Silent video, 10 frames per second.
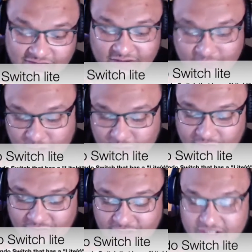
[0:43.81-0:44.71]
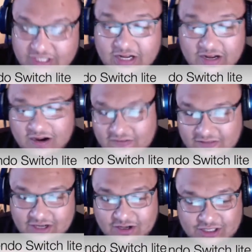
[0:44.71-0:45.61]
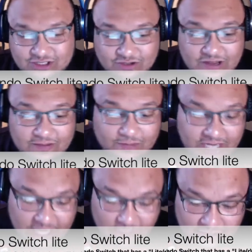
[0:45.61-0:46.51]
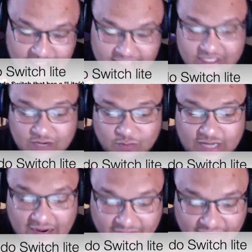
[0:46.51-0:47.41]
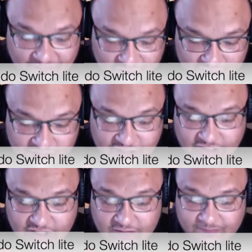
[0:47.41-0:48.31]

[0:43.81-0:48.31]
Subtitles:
portable version of the console. But here it is. We have our first look.